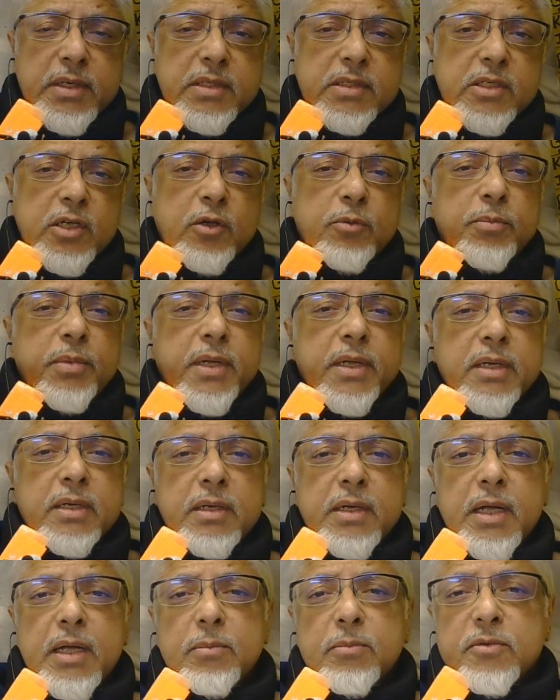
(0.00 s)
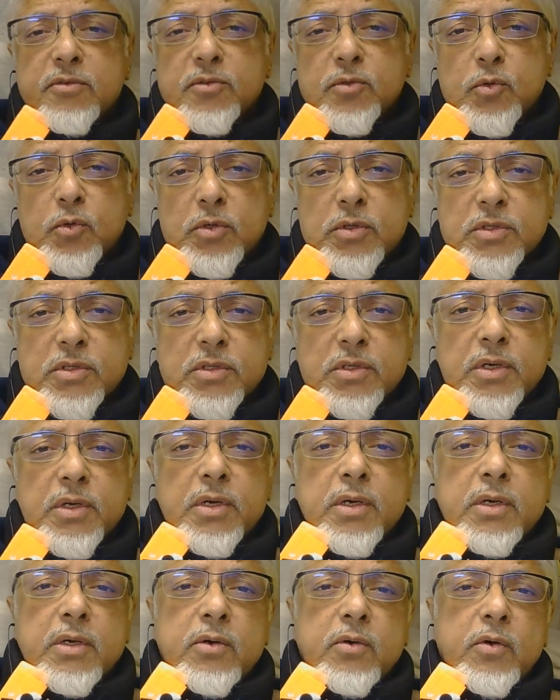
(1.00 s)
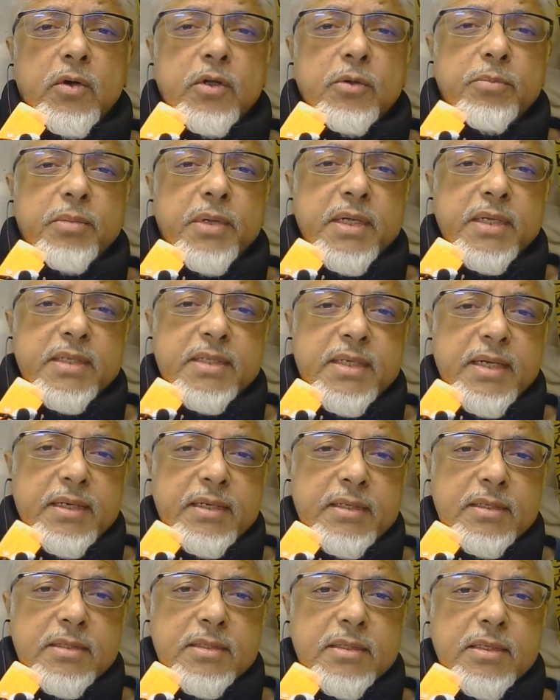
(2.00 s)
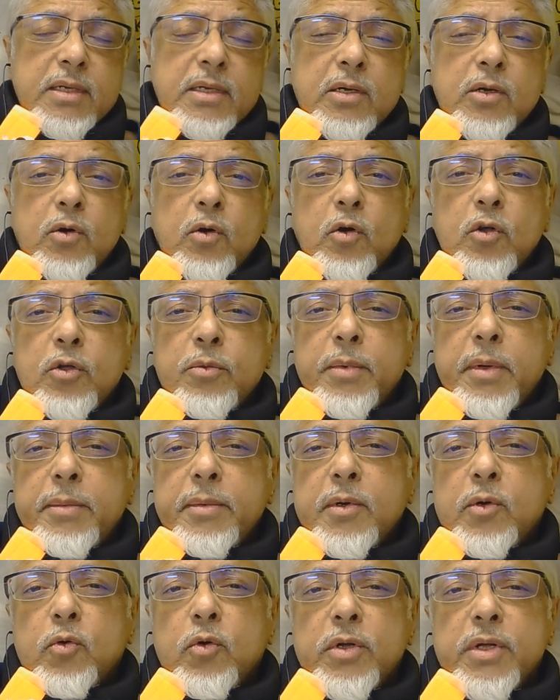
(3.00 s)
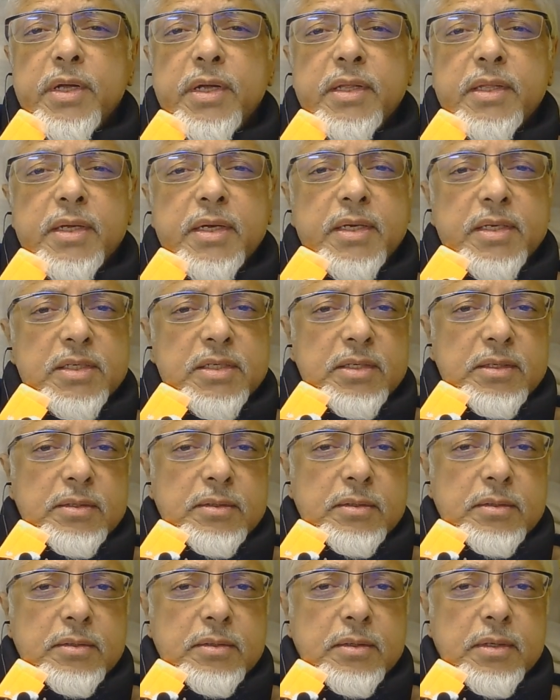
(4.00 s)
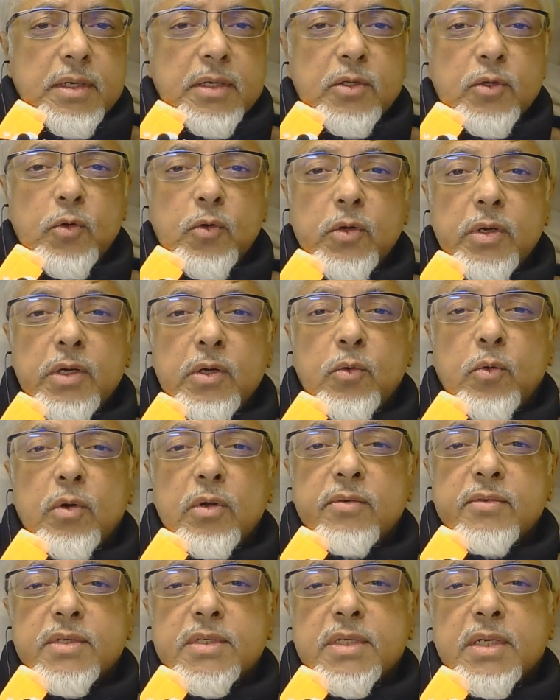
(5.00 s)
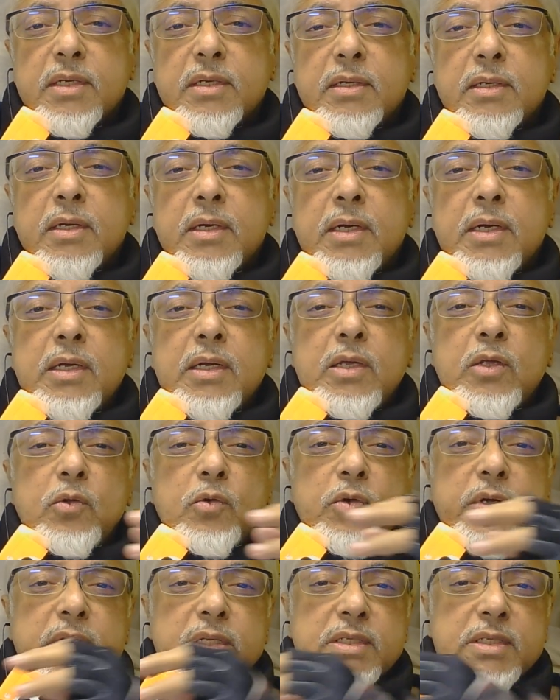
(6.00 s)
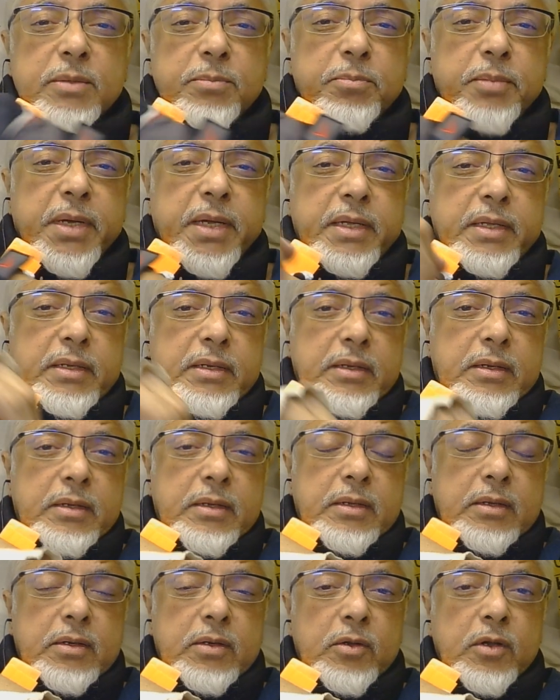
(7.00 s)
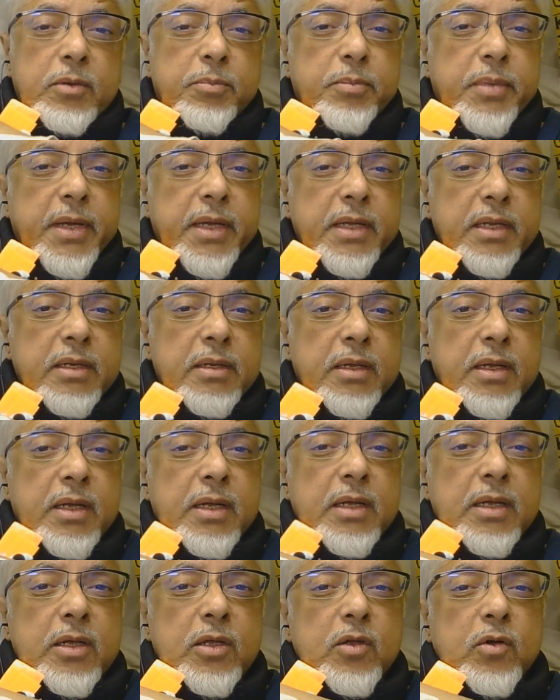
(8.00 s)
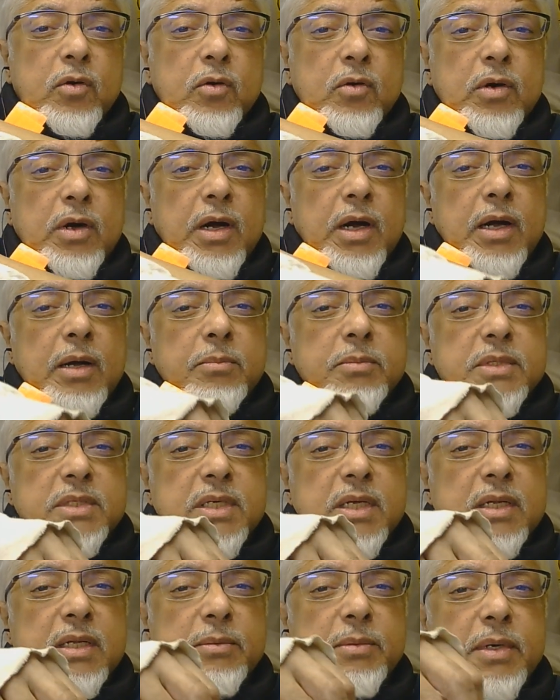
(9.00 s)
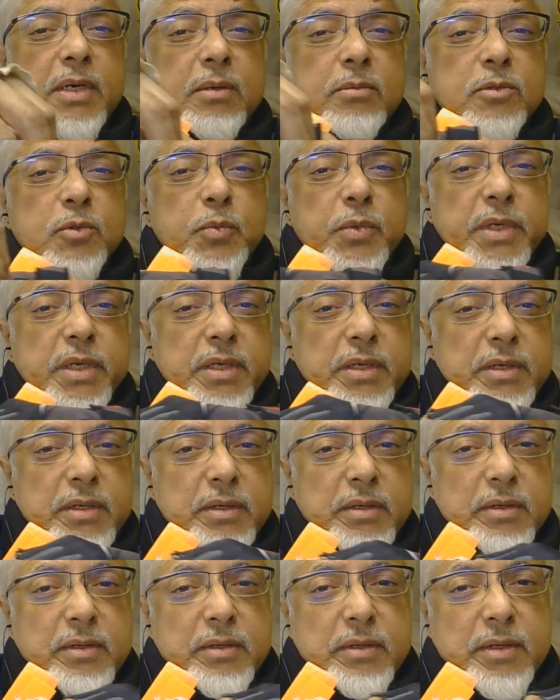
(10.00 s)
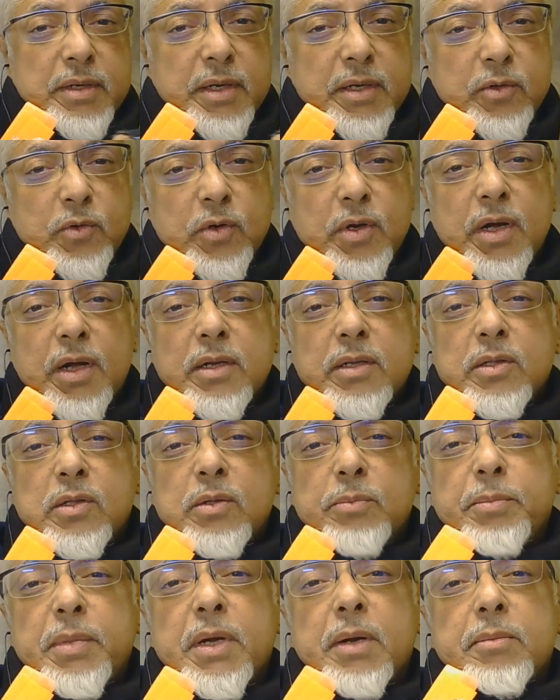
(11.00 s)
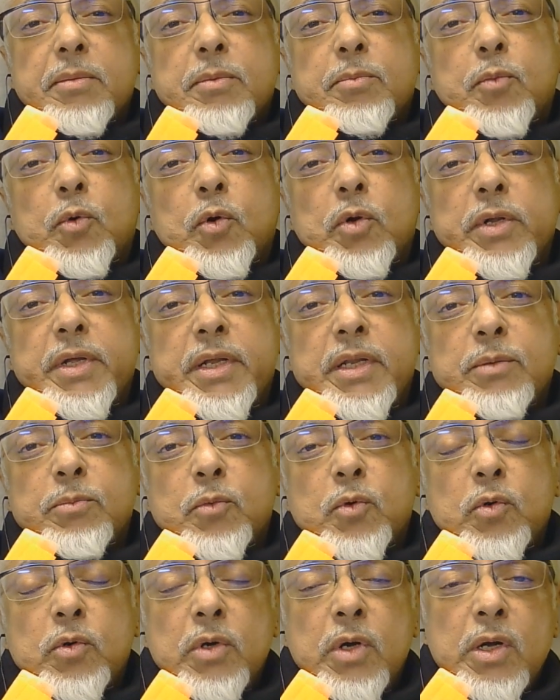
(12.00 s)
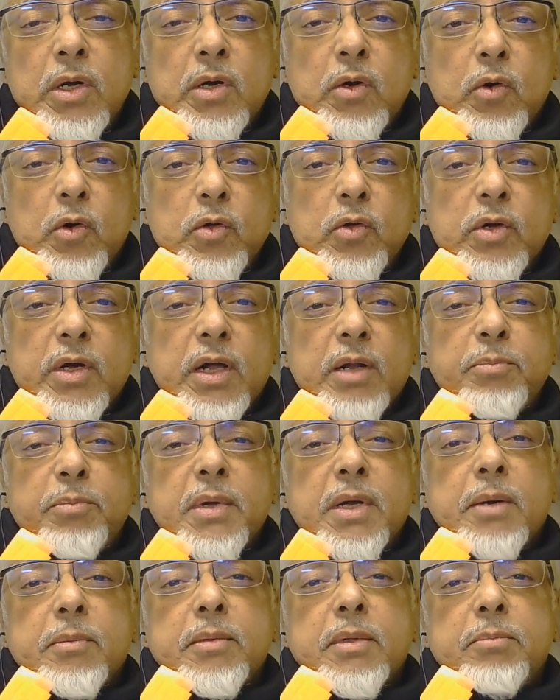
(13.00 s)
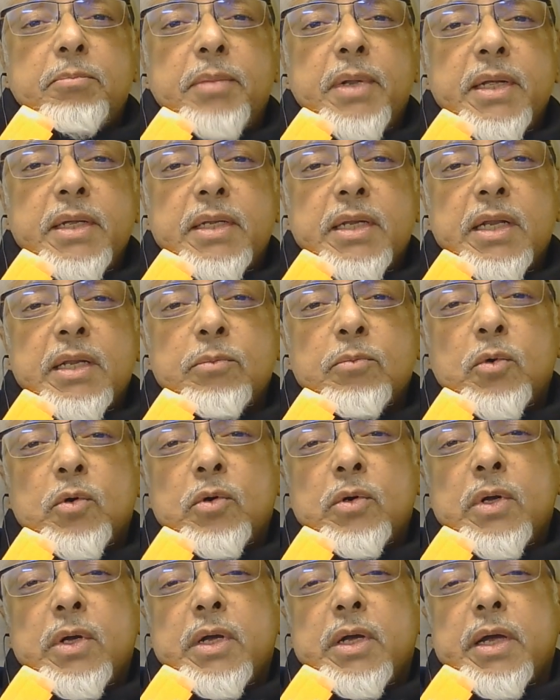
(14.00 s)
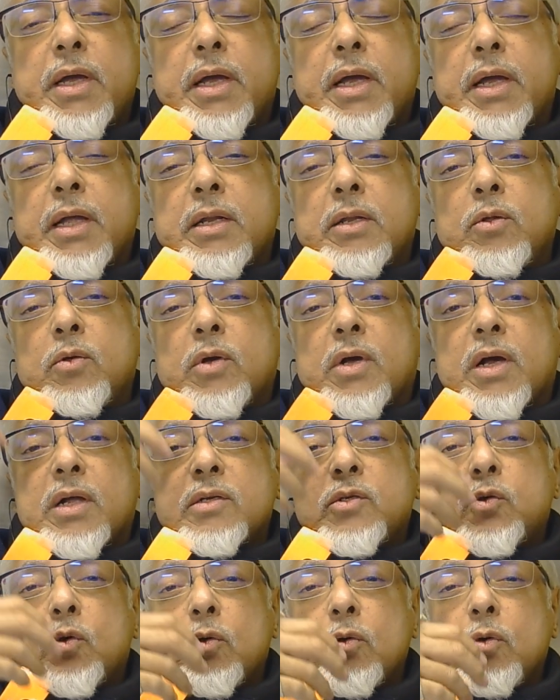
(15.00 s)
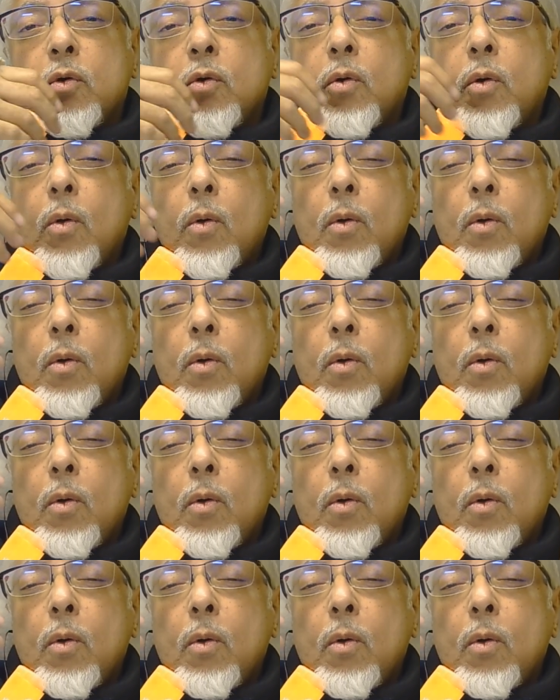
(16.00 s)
let us say you're playing a game of squash, or you're playing tennis, or you may be cooking in the kitchen, right? You're cooking, all of a sudden you get some pain. Not pain, your arm suddenly becomes weak, right? You can't pick up the ball anymore, or you can't pick up the plate anymore, and you can't talk.